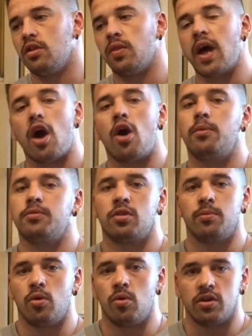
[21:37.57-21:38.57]
that
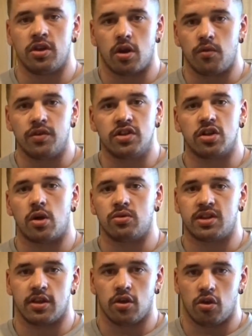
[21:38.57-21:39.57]
optimal, you know, results
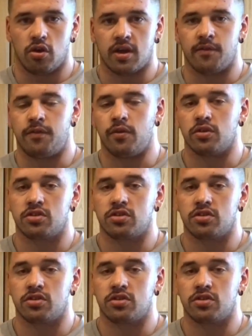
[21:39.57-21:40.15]
that you're looking for.